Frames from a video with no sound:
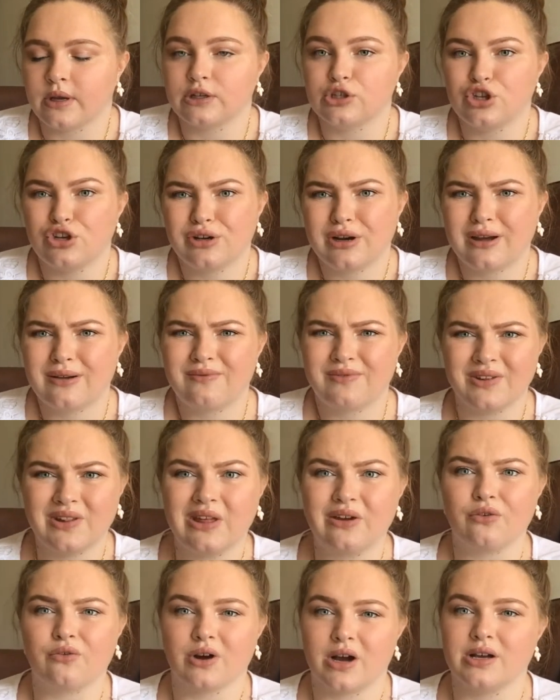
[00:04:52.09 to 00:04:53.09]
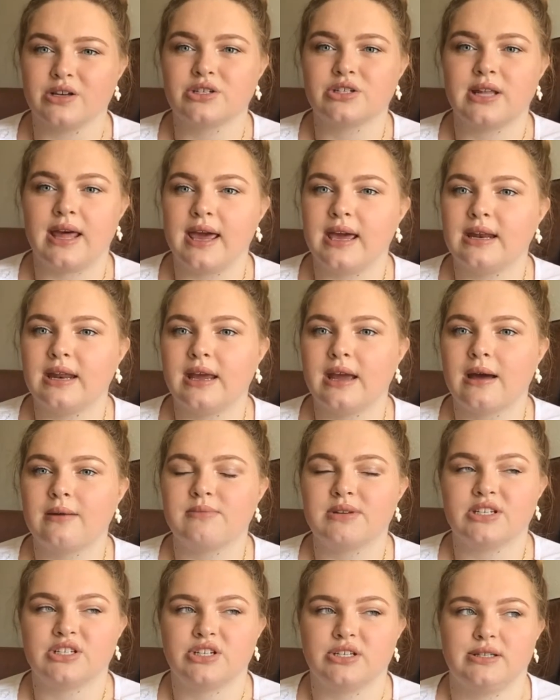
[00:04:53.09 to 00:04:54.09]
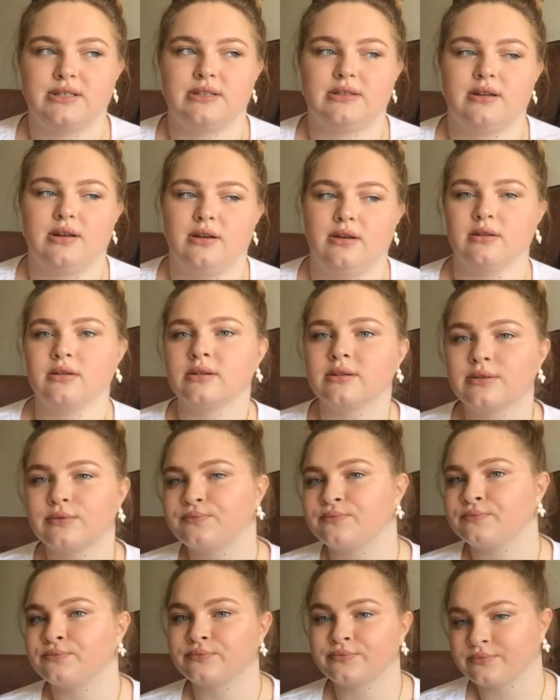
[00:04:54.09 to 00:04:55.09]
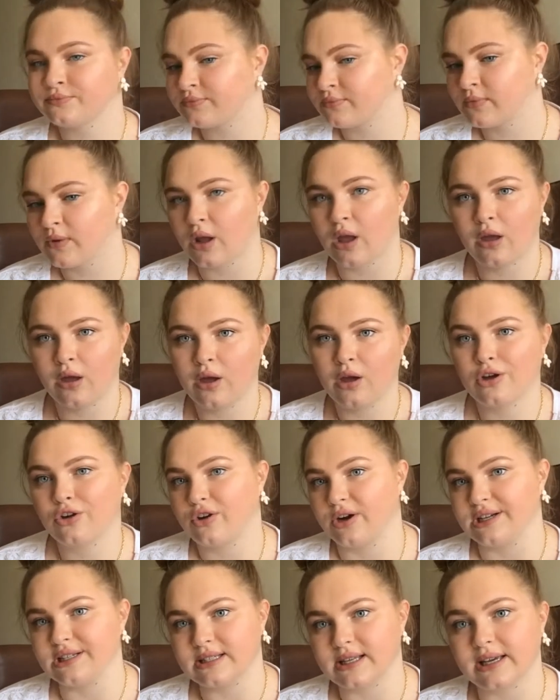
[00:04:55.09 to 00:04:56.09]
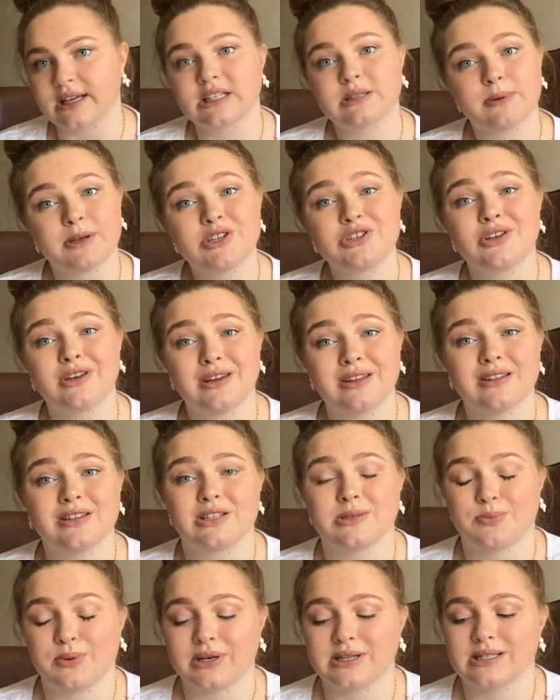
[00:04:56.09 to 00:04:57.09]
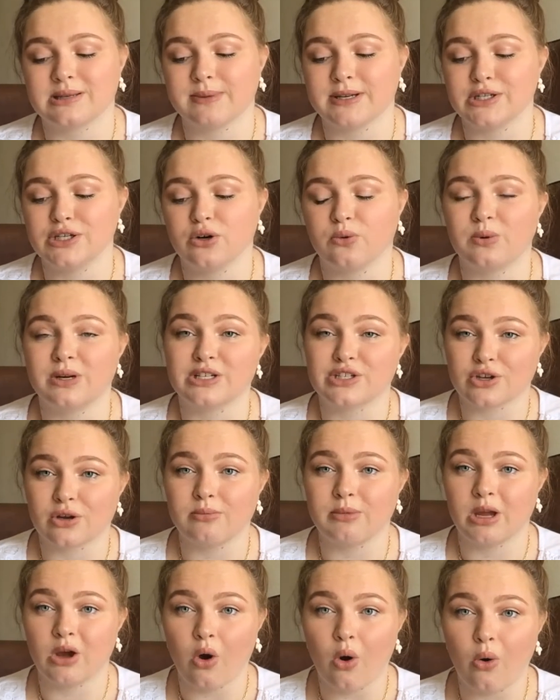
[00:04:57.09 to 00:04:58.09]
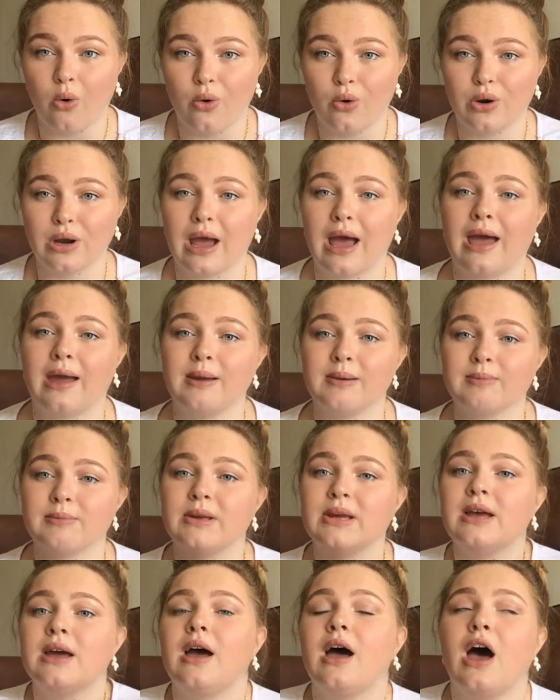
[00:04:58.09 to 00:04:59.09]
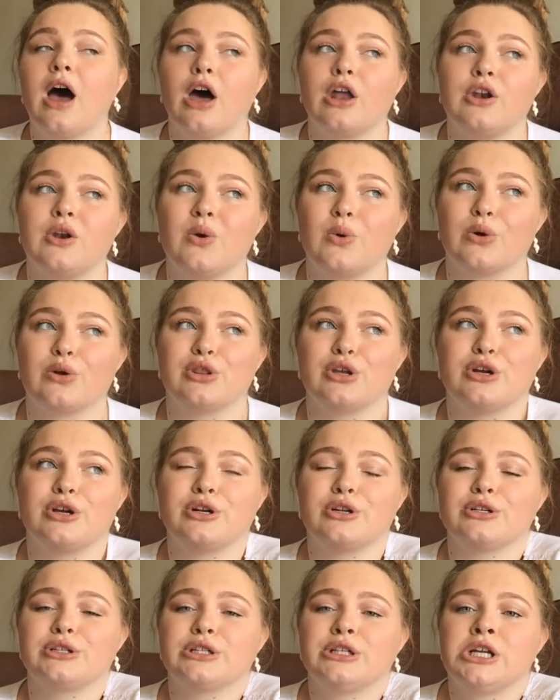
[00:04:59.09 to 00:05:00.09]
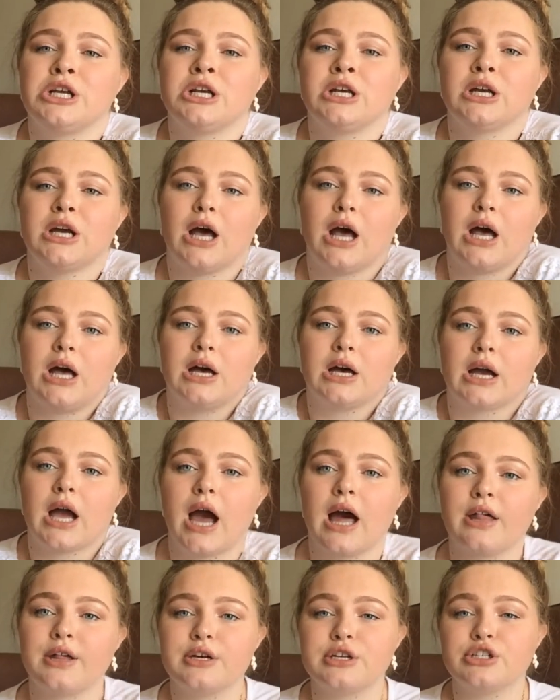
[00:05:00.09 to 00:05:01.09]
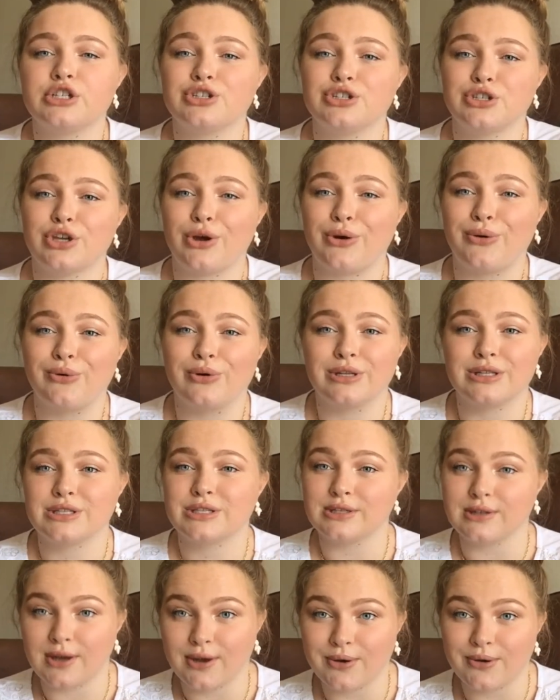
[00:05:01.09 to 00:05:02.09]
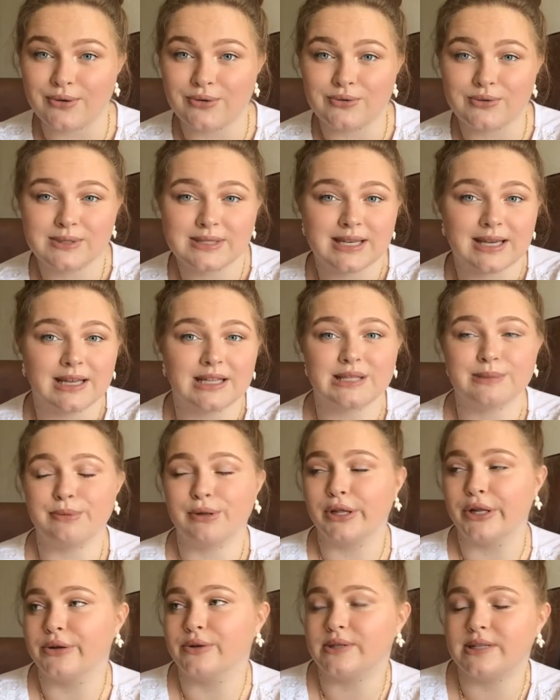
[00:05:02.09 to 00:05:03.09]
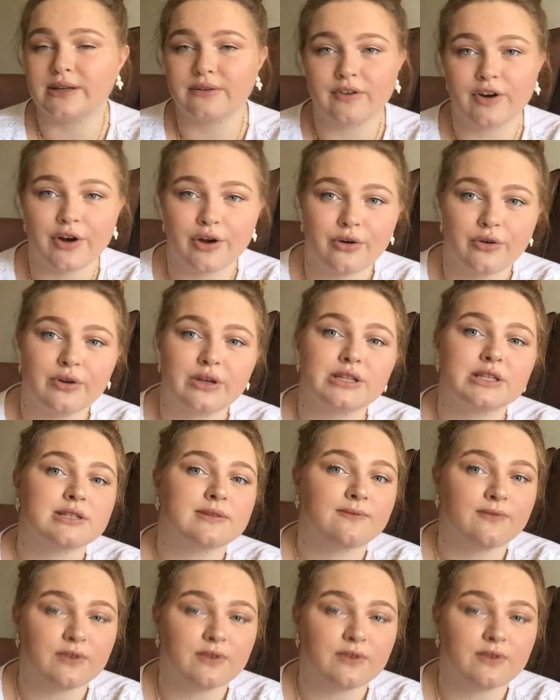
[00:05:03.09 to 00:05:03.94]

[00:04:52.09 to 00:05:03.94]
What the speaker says: So you're not feeling rushed. 8 a.m. is just crazy, especially in the spring semester when it's going to be cold. I'm a northern college, so it snows, it gets below 0, it's